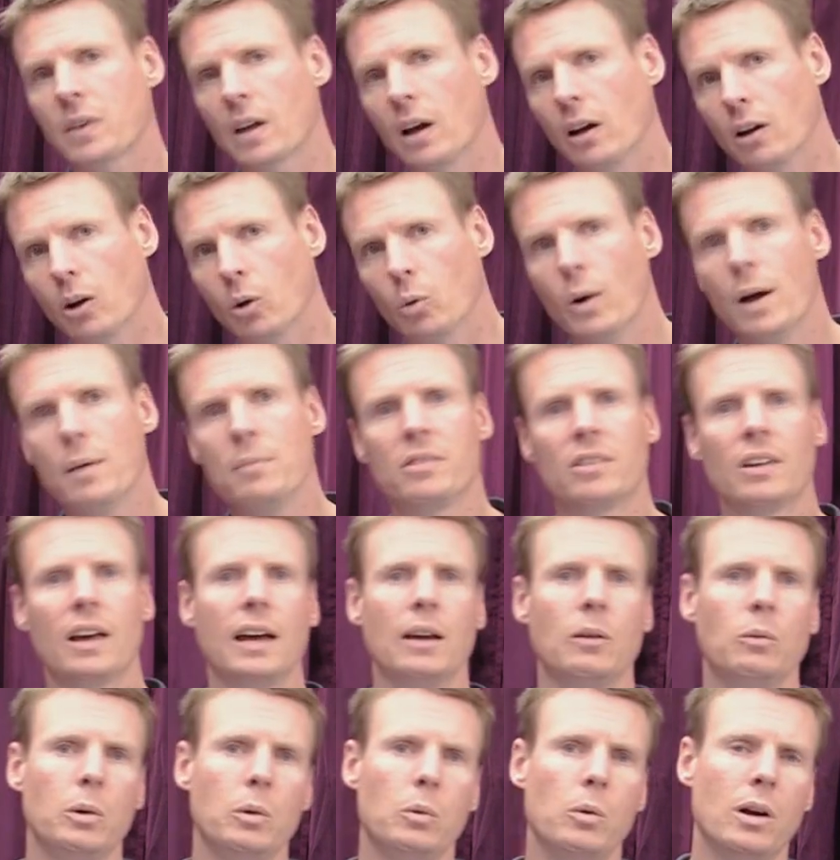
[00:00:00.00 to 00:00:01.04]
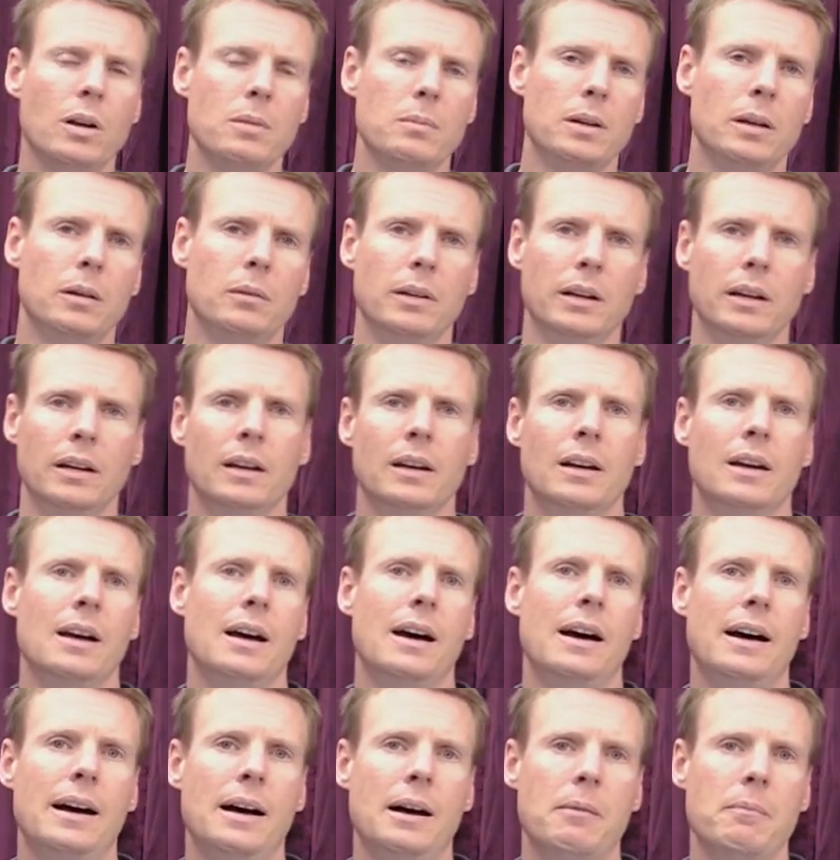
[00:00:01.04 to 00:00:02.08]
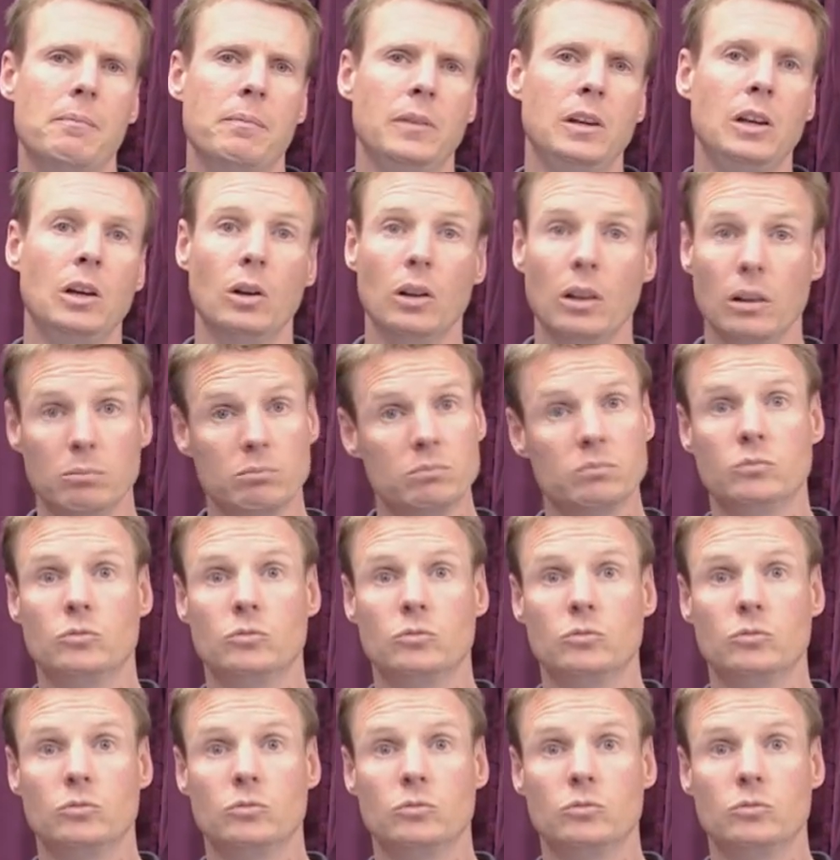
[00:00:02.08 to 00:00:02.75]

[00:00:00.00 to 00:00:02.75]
our website and we want to be able to